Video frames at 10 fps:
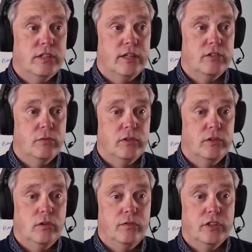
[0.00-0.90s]
Yes, we
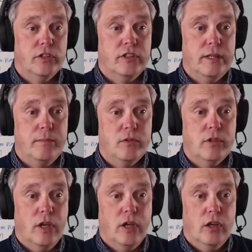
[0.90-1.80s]
do for the teams.
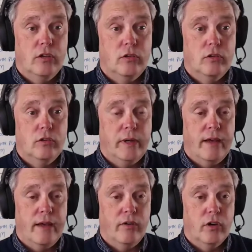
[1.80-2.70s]
Do we
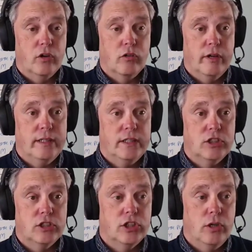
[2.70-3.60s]
have our grid
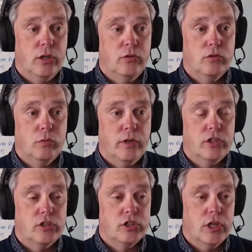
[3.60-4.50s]
that shows
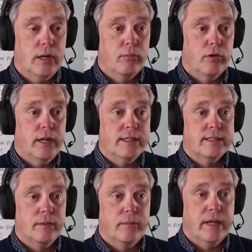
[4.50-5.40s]
which products
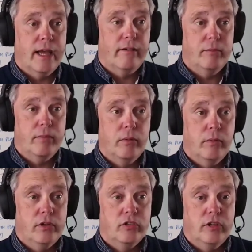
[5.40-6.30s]
can be carried by
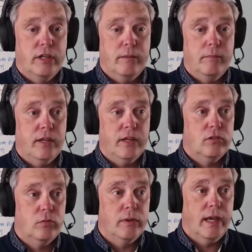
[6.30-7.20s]
which team?
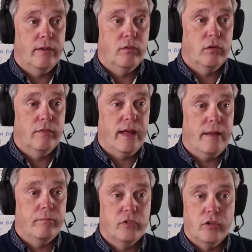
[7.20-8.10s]
Yes, we have all of
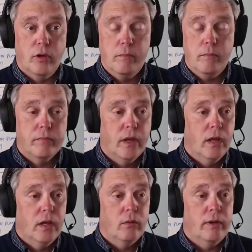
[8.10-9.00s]
that. So
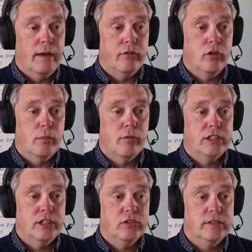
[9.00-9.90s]
we have the
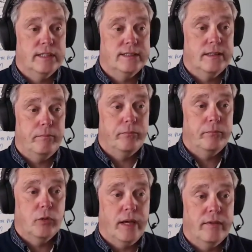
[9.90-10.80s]
operational data.
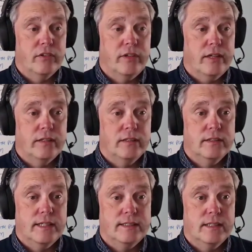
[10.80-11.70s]
Do we have the tactical
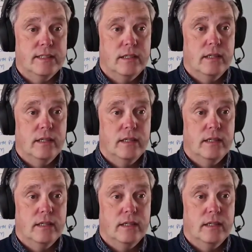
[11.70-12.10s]
data?